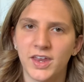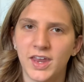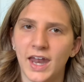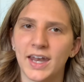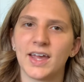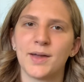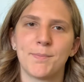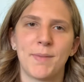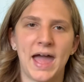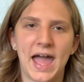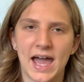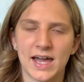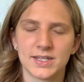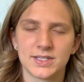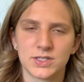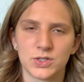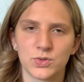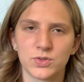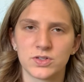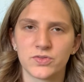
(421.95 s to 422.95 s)
getting
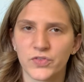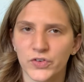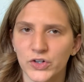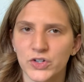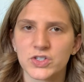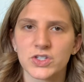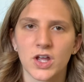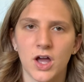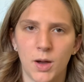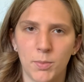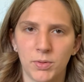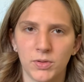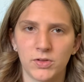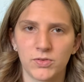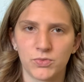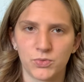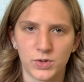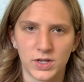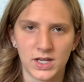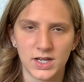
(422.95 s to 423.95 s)
past those first couple
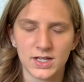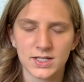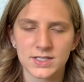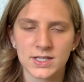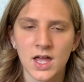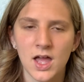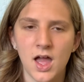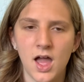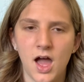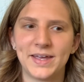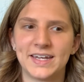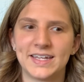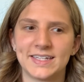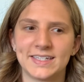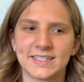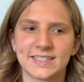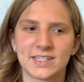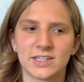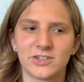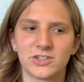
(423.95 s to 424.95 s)
of weeks. It
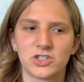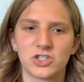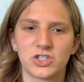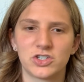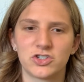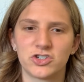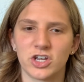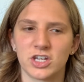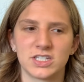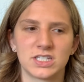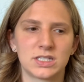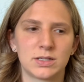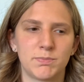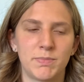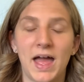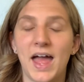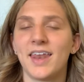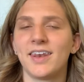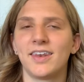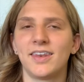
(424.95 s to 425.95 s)
has just
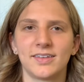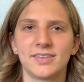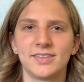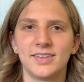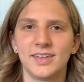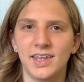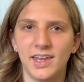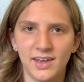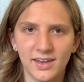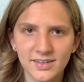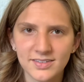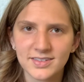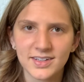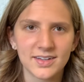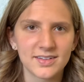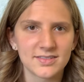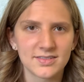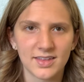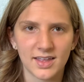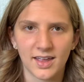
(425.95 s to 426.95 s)
been the
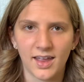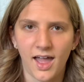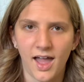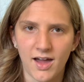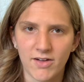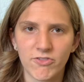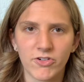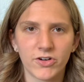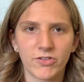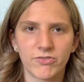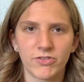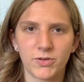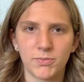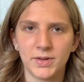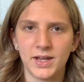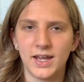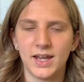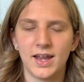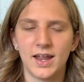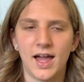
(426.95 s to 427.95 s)
easiest thing ever for
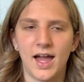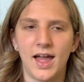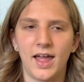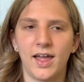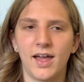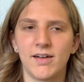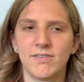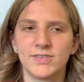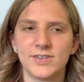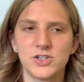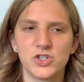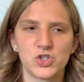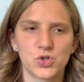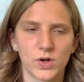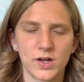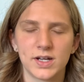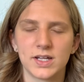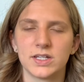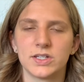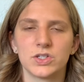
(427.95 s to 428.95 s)
me. I have
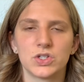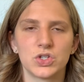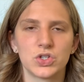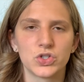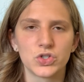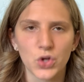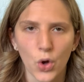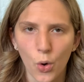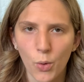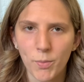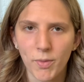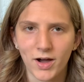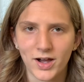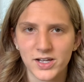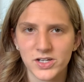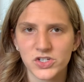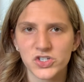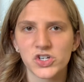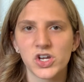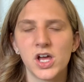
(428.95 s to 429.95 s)
enjoyed it so
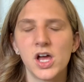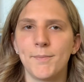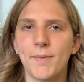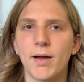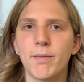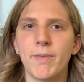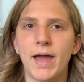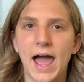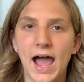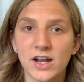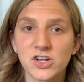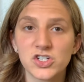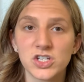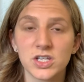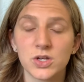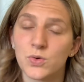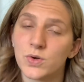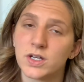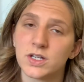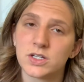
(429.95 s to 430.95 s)
much. I'm actually
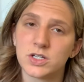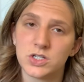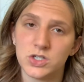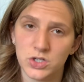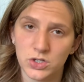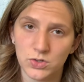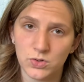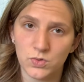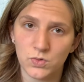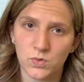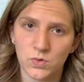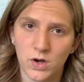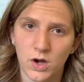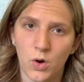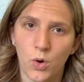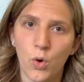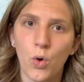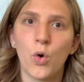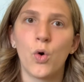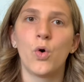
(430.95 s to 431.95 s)
going to do a
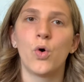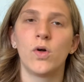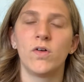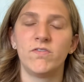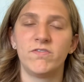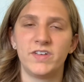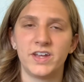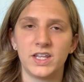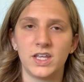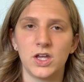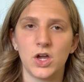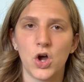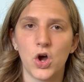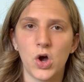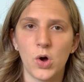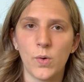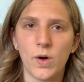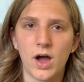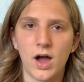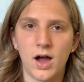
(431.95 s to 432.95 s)
whole
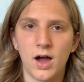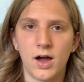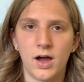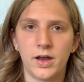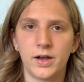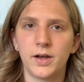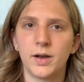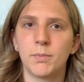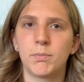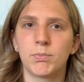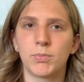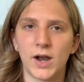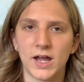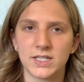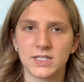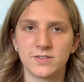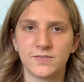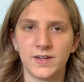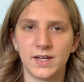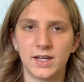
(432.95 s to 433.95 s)
video on
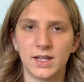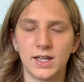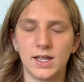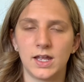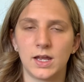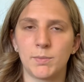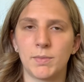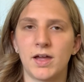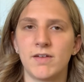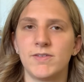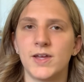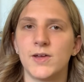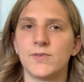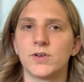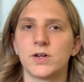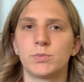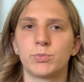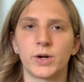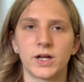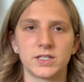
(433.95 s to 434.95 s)
breastfeeding, my
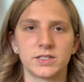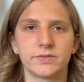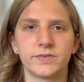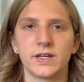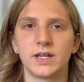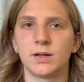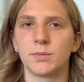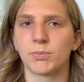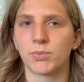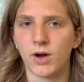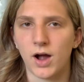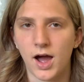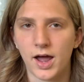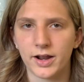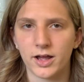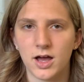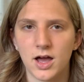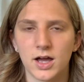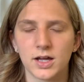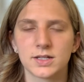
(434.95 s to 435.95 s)
favorite breastfeeding
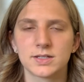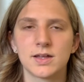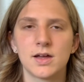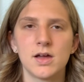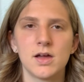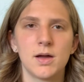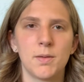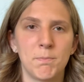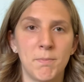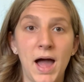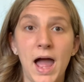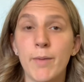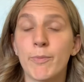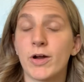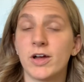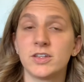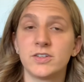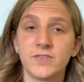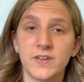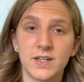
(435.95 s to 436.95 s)
products, my
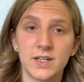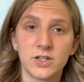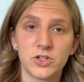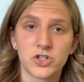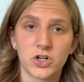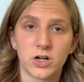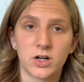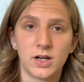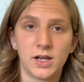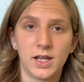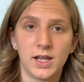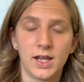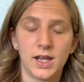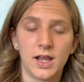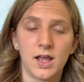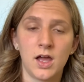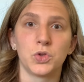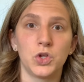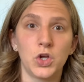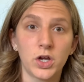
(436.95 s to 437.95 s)
breastfeeding
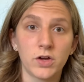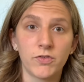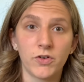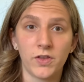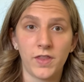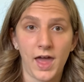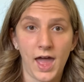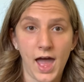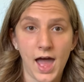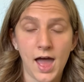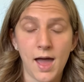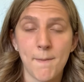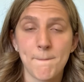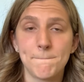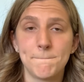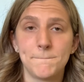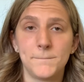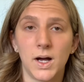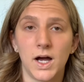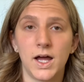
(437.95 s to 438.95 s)
journey. Look for that,
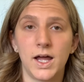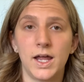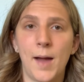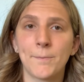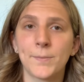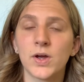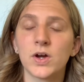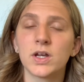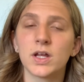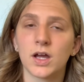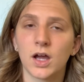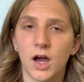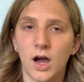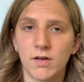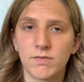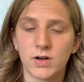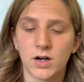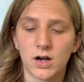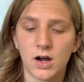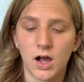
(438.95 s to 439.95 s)
but I'm gonna
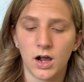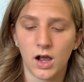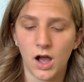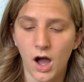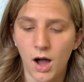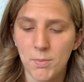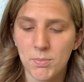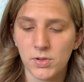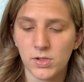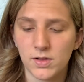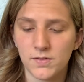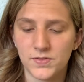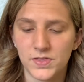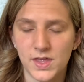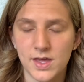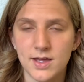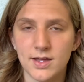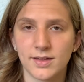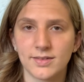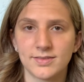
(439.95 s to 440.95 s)
cover a couple of
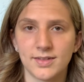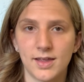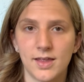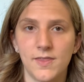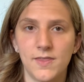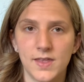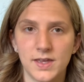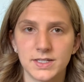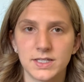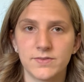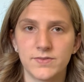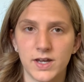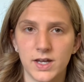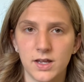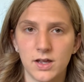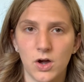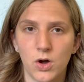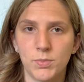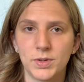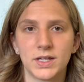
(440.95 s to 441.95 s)
things in this
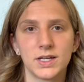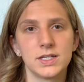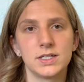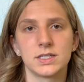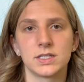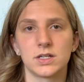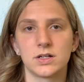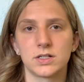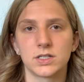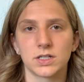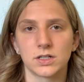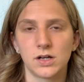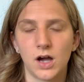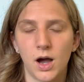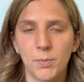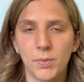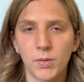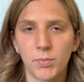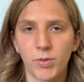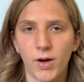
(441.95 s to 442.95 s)
video because there's a
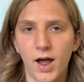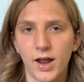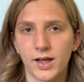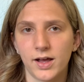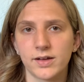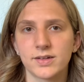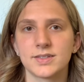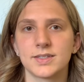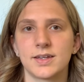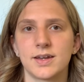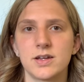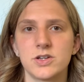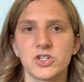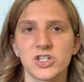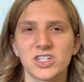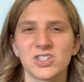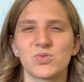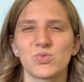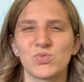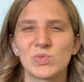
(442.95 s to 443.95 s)
couple products that I
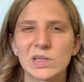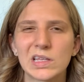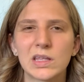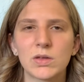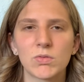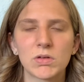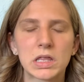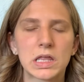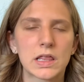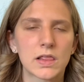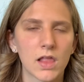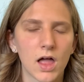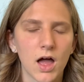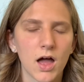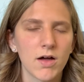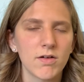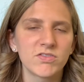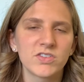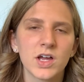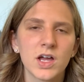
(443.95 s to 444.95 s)
just really
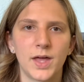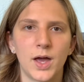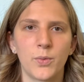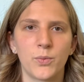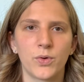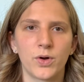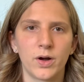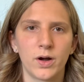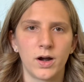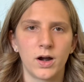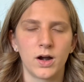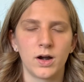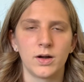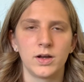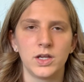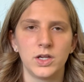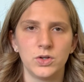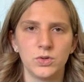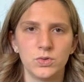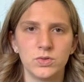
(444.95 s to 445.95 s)
love that were
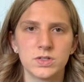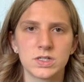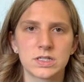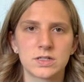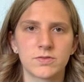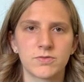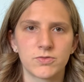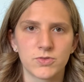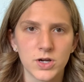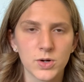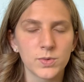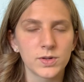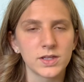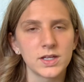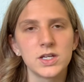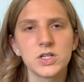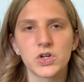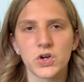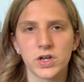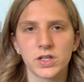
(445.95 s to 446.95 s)
used
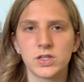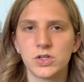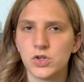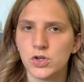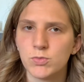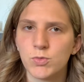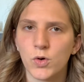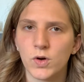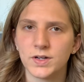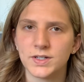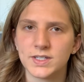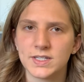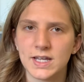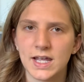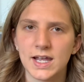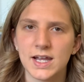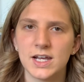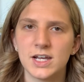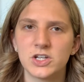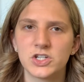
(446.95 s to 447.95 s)
frequently during the newborn
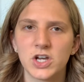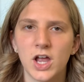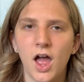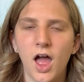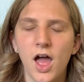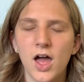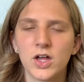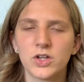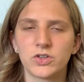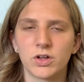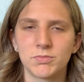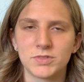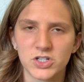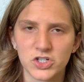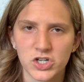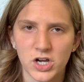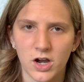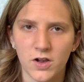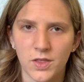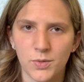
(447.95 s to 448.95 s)
stage. So I'm gonna
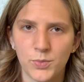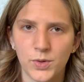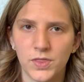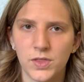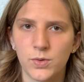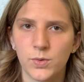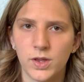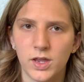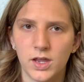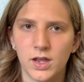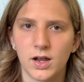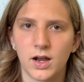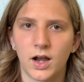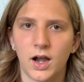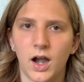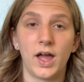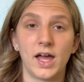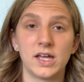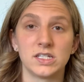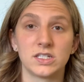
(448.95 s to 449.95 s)
share them with you
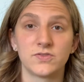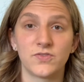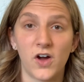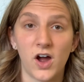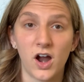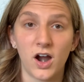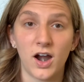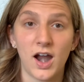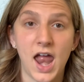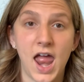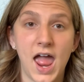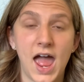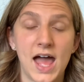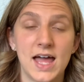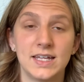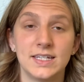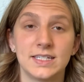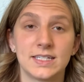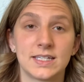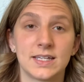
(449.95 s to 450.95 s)
here. As far
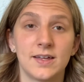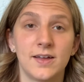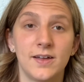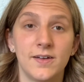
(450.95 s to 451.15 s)
as